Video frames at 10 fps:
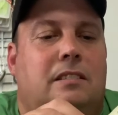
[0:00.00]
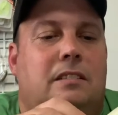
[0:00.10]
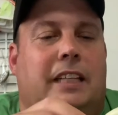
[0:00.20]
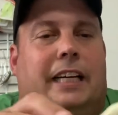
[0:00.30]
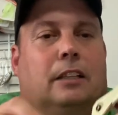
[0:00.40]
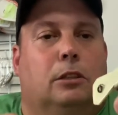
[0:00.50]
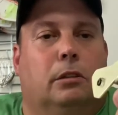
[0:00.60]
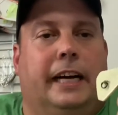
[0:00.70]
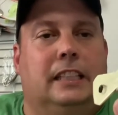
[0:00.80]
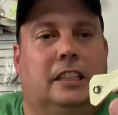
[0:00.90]
Again,
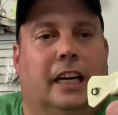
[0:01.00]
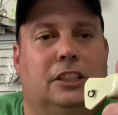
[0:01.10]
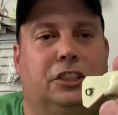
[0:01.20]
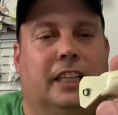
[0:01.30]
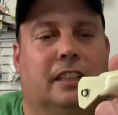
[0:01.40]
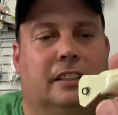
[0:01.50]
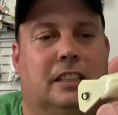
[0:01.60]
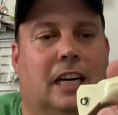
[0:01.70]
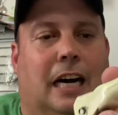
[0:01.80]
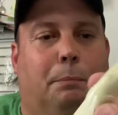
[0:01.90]
great touch there on the
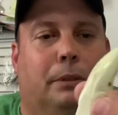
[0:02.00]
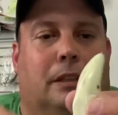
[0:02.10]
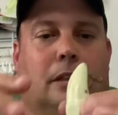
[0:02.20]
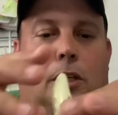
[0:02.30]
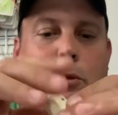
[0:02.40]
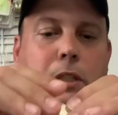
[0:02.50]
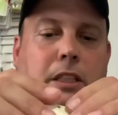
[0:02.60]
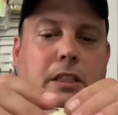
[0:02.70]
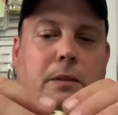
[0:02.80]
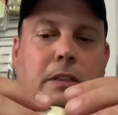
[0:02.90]
top with the
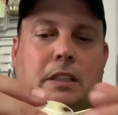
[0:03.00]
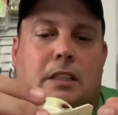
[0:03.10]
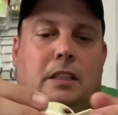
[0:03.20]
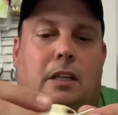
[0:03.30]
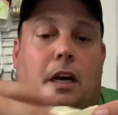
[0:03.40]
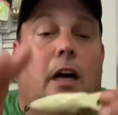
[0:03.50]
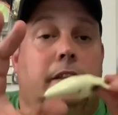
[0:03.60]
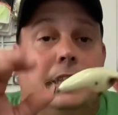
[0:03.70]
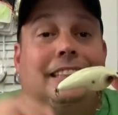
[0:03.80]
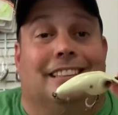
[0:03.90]
logo.
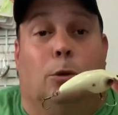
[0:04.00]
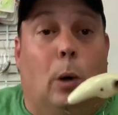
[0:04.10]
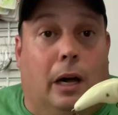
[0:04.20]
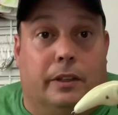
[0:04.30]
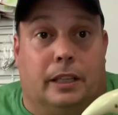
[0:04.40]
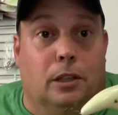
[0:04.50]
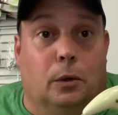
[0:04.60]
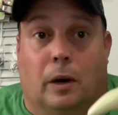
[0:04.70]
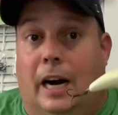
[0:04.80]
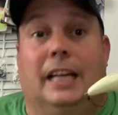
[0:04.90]
This is a quality
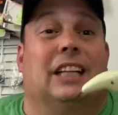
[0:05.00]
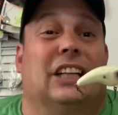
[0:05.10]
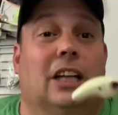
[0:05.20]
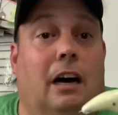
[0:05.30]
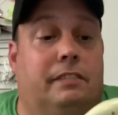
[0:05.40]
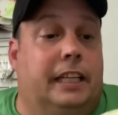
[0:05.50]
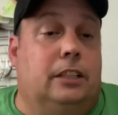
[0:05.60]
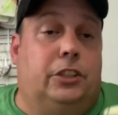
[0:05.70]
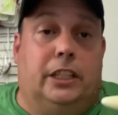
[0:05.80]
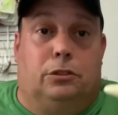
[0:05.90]
lure. I love
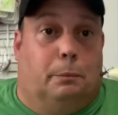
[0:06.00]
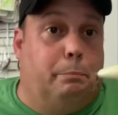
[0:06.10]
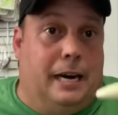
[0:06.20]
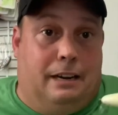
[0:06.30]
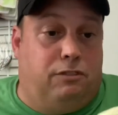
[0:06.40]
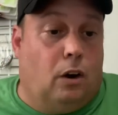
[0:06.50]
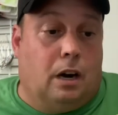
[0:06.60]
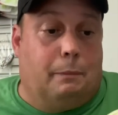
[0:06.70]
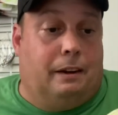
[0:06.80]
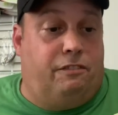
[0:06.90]
these. These are by
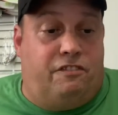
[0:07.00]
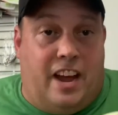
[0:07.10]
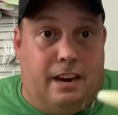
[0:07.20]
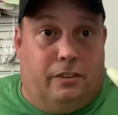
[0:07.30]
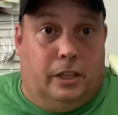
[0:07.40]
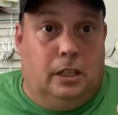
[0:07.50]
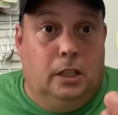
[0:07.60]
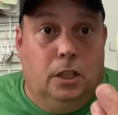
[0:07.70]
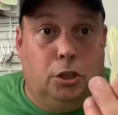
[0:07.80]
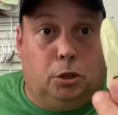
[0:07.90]
far my favorite
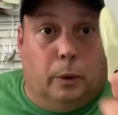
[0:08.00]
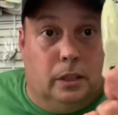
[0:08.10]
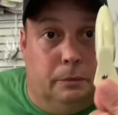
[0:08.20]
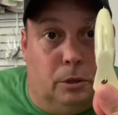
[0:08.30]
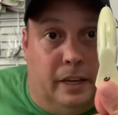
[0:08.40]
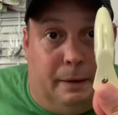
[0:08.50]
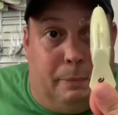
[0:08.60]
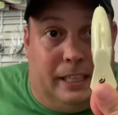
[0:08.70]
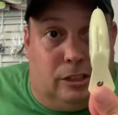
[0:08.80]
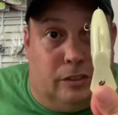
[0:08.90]
square lip
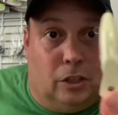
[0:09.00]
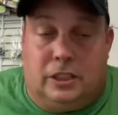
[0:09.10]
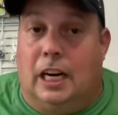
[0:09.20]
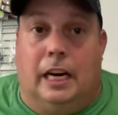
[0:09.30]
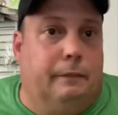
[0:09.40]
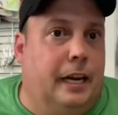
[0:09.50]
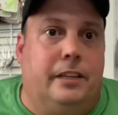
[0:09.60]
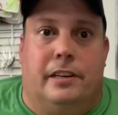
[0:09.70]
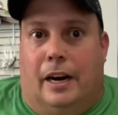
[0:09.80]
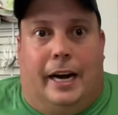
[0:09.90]
crankbaits of all time. And
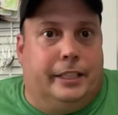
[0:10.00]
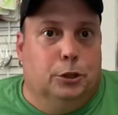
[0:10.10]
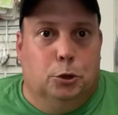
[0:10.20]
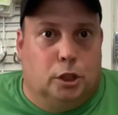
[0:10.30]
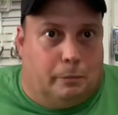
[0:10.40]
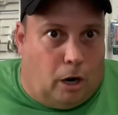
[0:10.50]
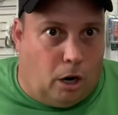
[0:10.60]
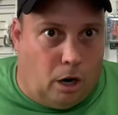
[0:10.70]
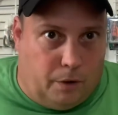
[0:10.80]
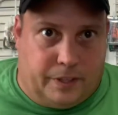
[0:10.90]
you know, I use them
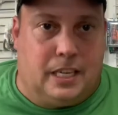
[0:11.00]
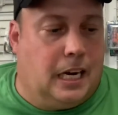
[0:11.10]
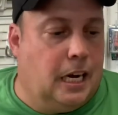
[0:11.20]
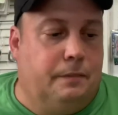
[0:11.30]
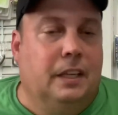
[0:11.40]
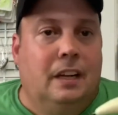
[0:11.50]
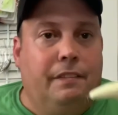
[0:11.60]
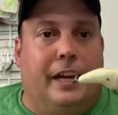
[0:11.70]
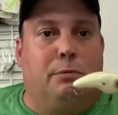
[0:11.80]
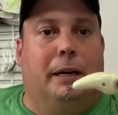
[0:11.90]
all the time.
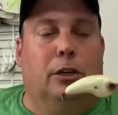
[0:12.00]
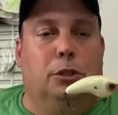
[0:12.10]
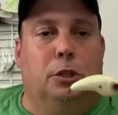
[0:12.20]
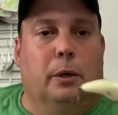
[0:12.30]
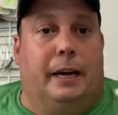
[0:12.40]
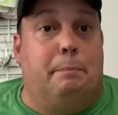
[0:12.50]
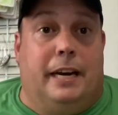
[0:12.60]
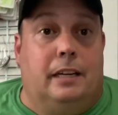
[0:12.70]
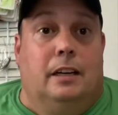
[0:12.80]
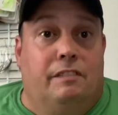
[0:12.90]
That's my go-to
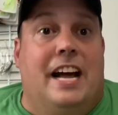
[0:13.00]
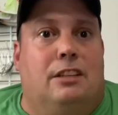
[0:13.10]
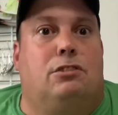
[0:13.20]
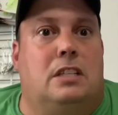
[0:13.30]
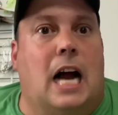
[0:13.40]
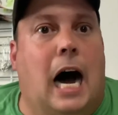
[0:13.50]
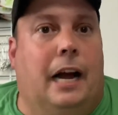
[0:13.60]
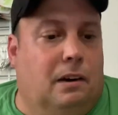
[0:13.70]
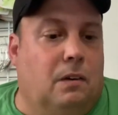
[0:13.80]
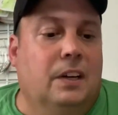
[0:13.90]
crankbait of that
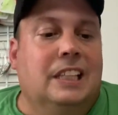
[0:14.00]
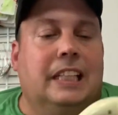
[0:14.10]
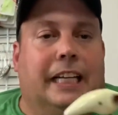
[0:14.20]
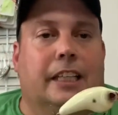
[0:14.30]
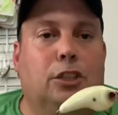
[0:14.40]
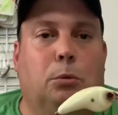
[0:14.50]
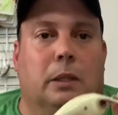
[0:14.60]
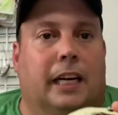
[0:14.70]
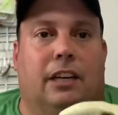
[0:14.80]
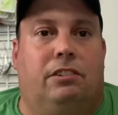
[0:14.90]
style. And this one,
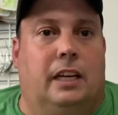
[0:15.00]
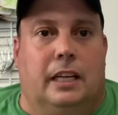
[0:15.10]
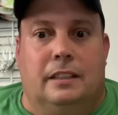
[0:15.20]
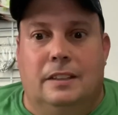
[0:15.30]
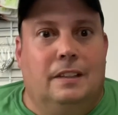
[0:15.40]
like I said,